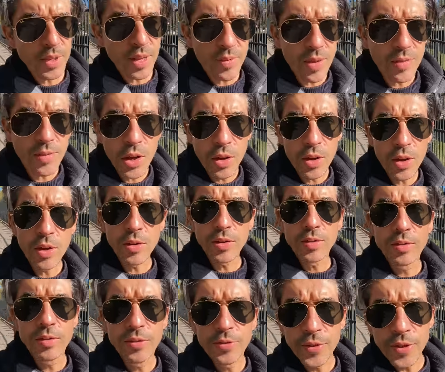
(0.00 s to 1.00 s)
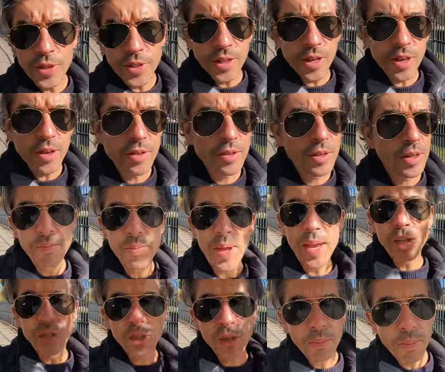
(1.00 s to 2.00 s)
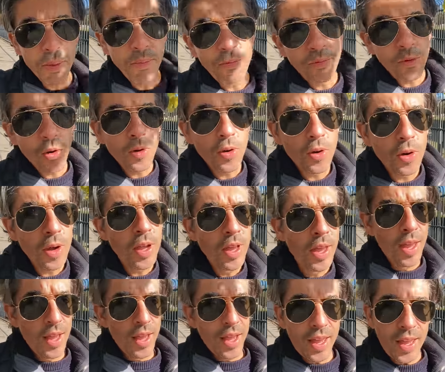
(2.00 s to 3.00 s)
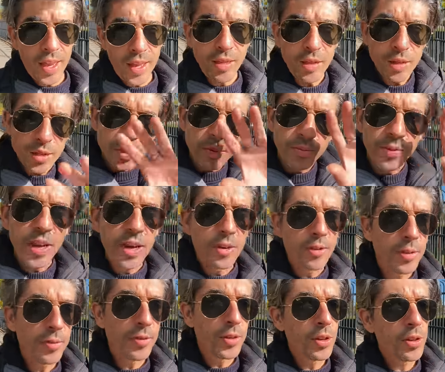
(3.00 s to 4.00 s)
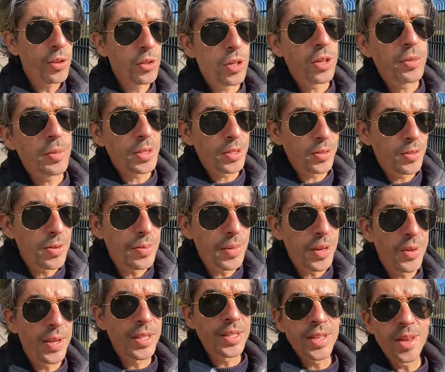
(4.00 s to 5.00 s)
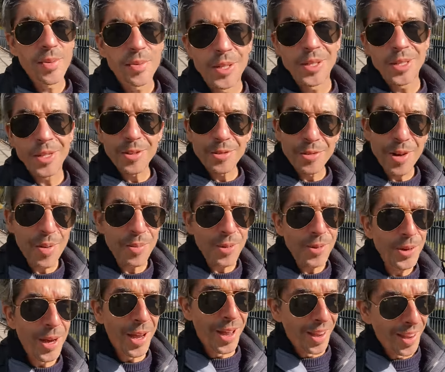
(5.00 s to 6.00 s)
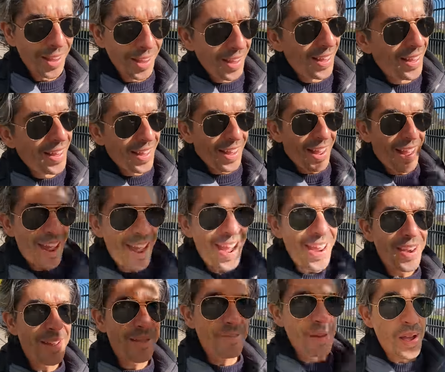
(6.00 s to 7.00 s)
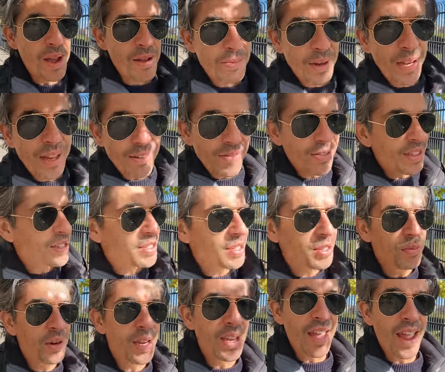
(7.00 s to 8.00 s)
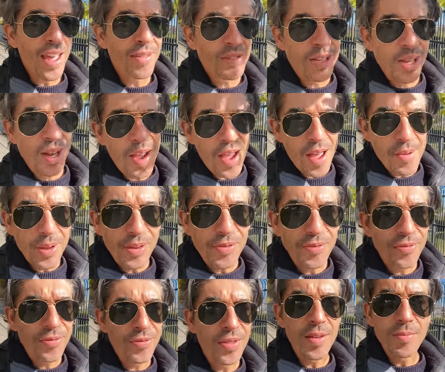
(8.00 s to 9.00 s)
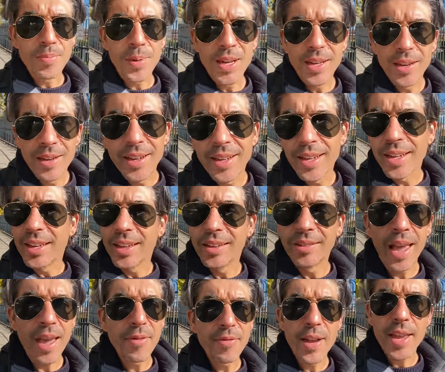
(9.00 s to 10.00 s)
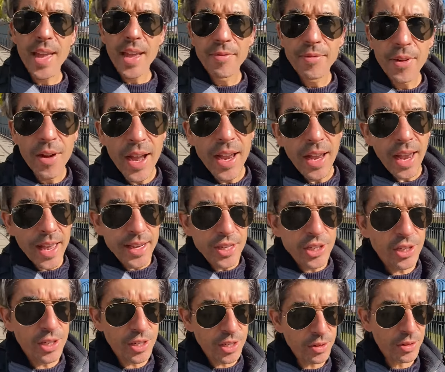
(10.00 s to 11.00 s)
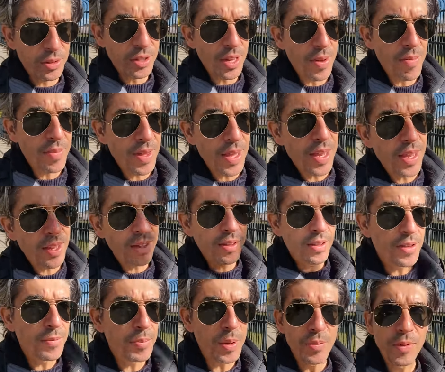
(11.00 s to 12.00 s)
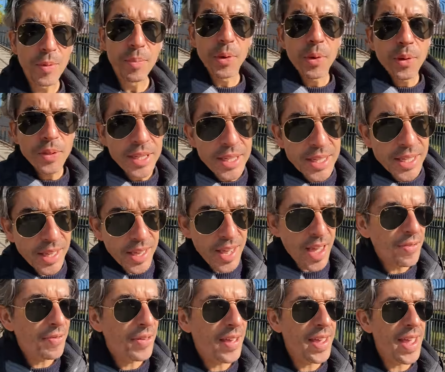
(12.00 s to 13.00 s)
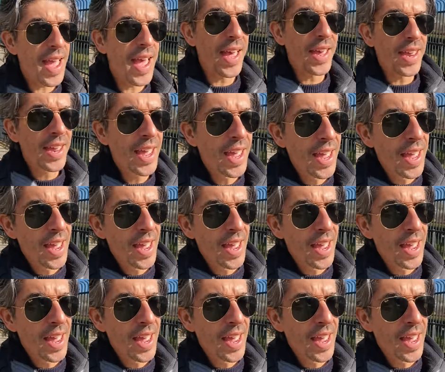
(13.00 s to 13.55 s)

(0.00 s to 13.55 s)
I've ever heard FSDO mentioned before in the sphere of YouTube is normally when someone's in trouble. And I believe this is where you have to come if there's been like a FAA violation or something, you've been reported to the FAA.